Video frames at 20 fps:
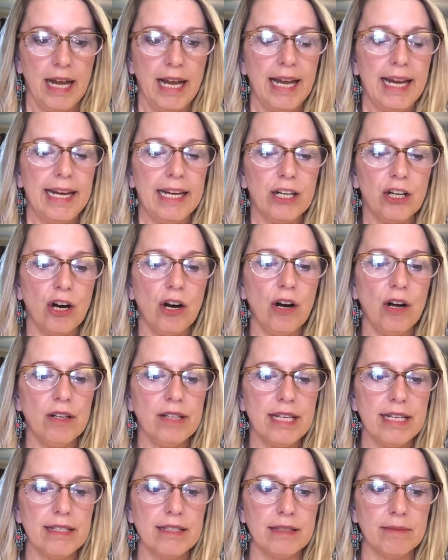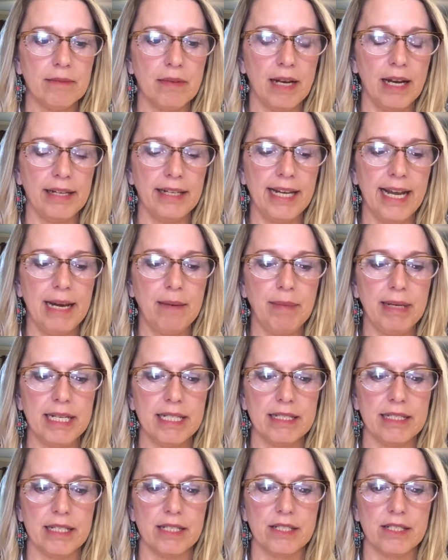He called his naming
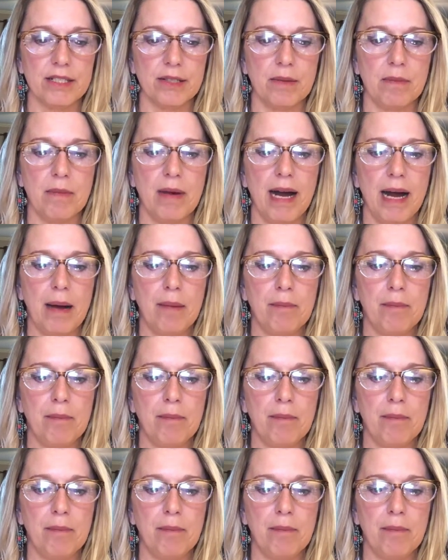system